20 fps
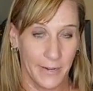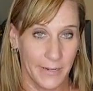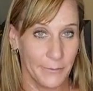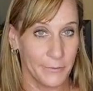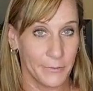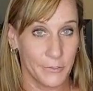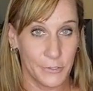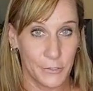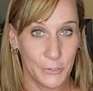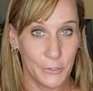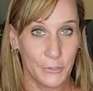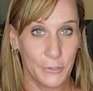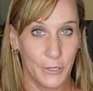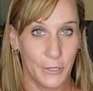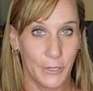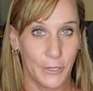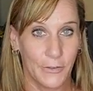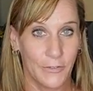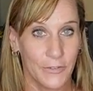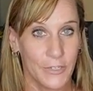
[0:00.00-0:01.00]
It was too
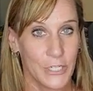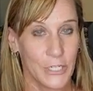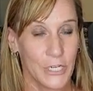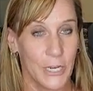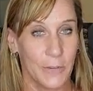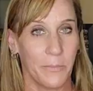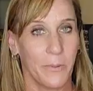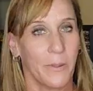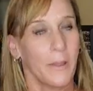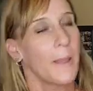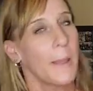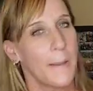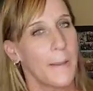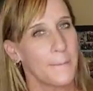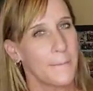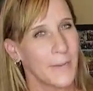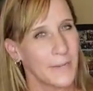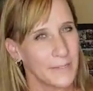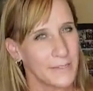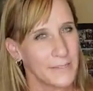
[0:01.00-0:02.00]
long of a trip.
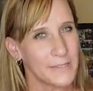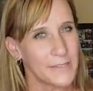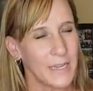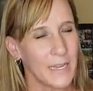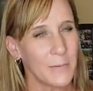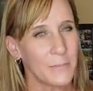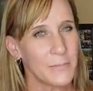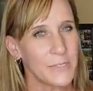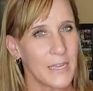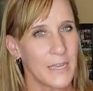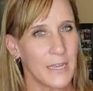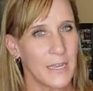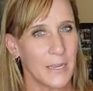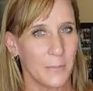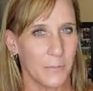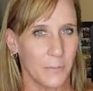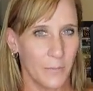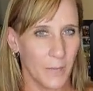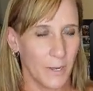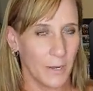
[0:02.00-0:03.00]
But at the same
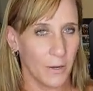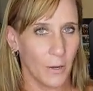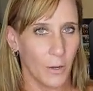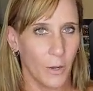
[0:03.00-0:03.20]
time, like,